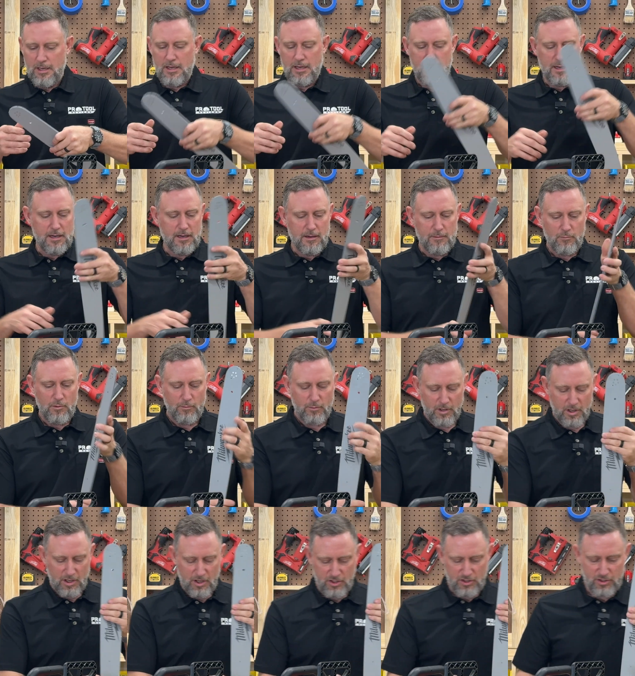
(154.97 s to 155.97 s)
Um, what we're
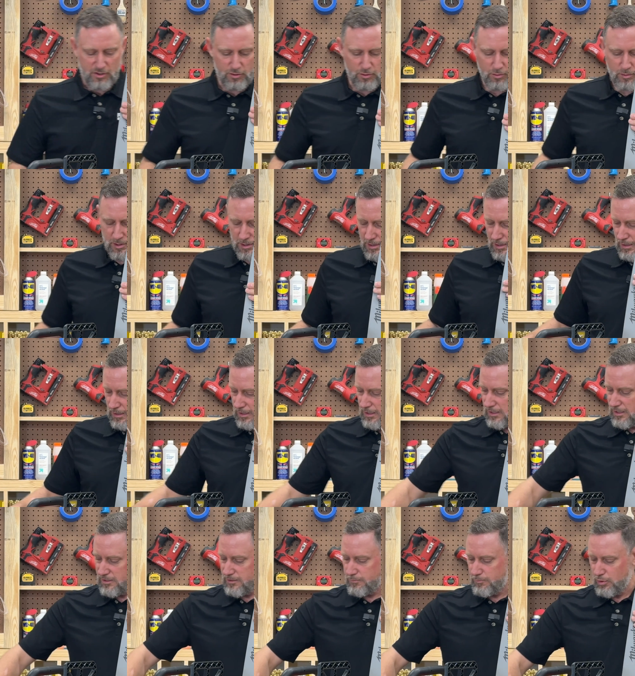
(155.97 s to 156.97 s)
gonna do
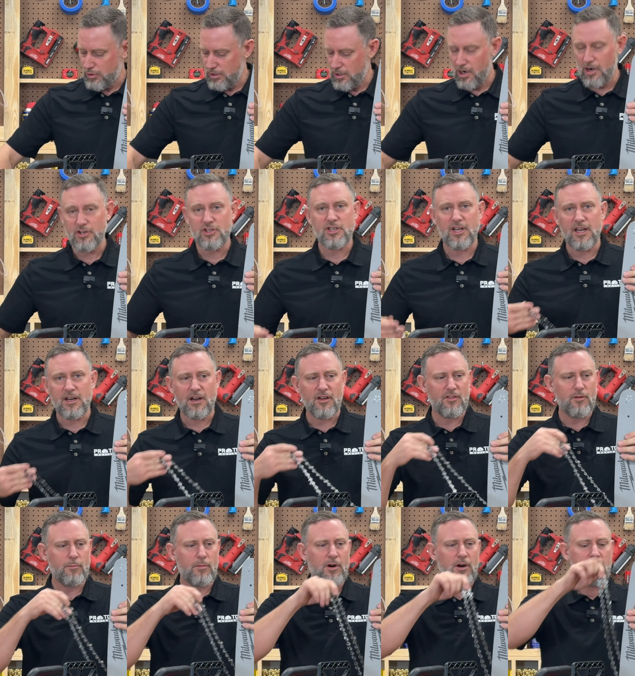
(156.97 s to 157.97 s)
is put our chain on
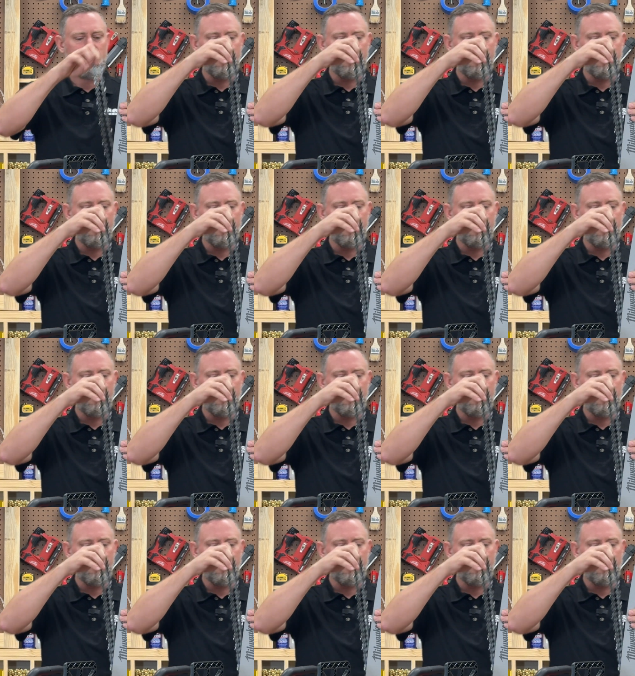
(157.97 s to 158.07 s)
the bar